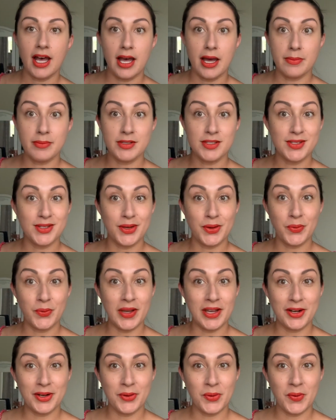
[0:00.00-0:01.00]
So we
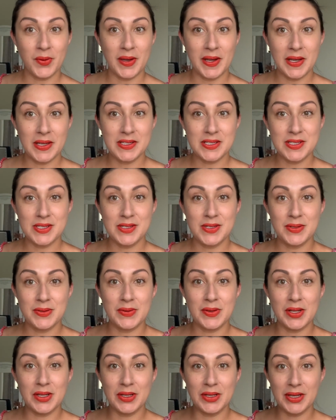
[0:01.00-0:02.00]
are going to
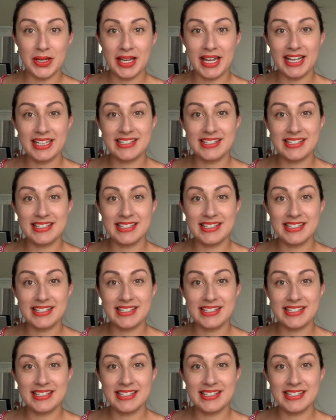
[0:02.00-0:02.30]
look and